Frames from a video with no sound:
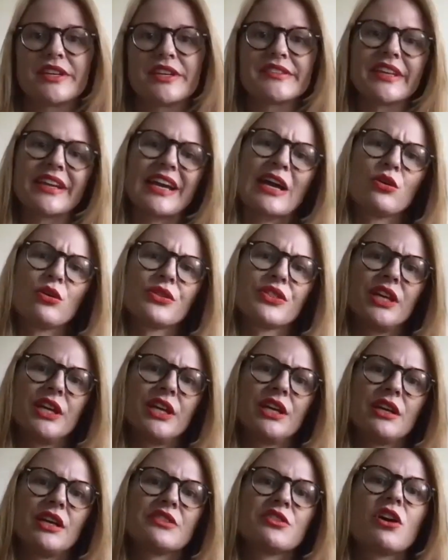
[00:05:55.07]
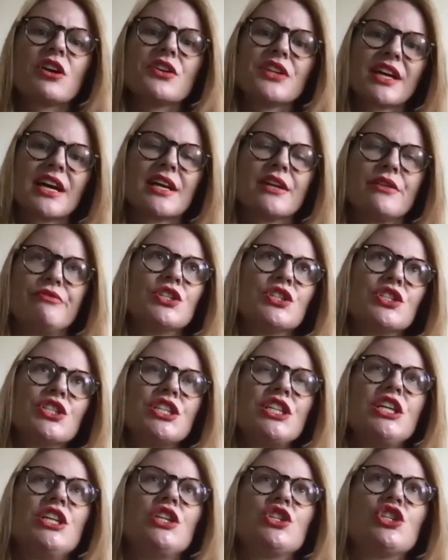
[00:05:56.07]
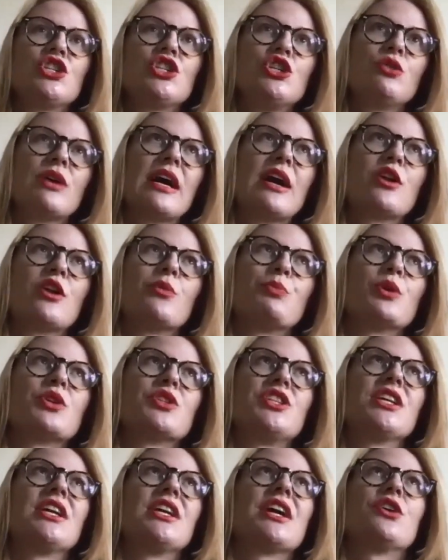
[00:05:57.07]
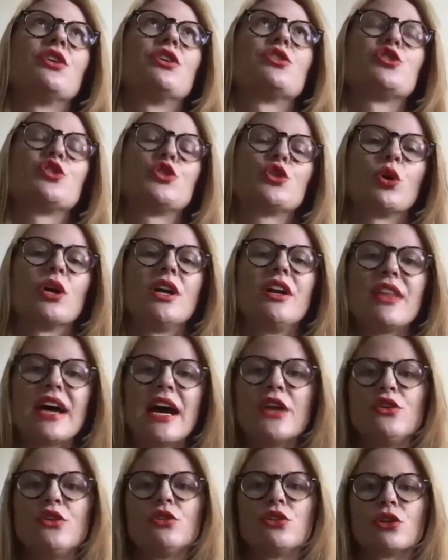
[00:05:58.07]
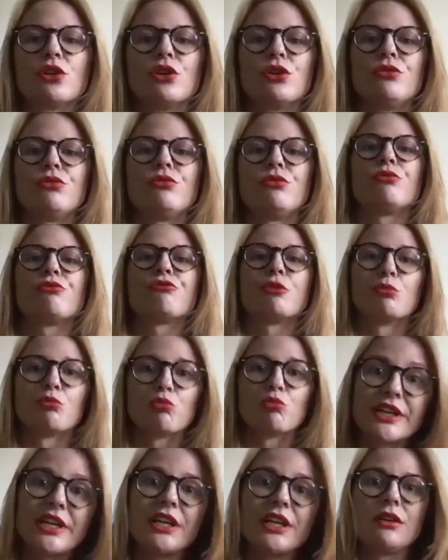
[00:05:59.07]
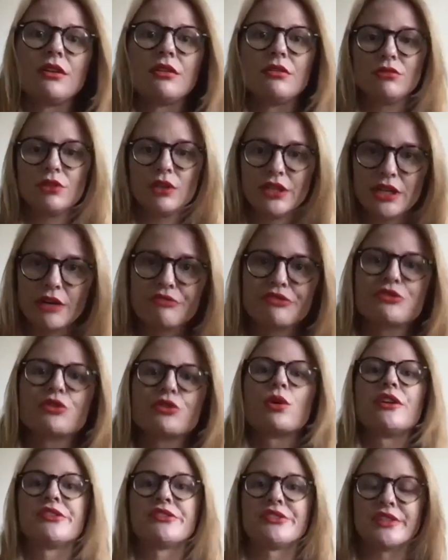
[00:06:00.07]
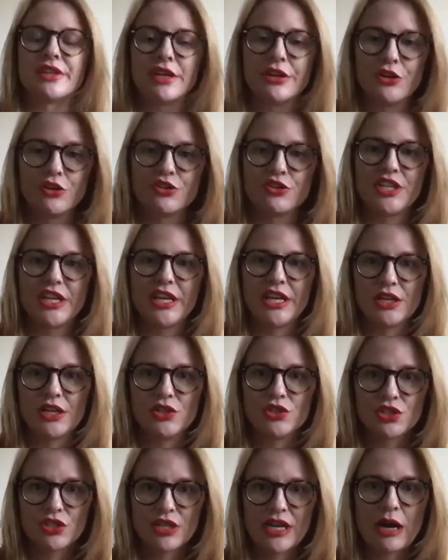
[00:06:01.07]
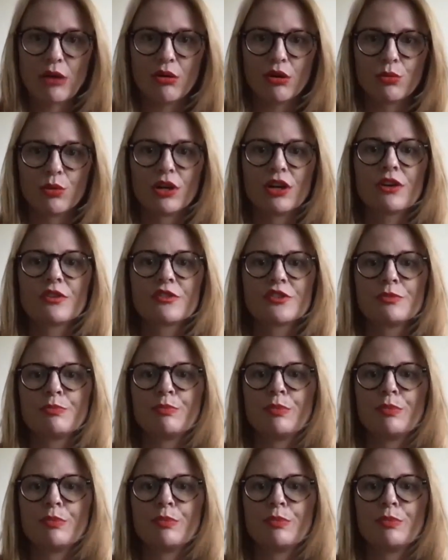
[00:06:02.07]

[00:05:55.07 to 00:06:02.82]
Like, I don't think it's hard to kind of teach you how to put together a story. That you learn from reading enough stories to understand how it works.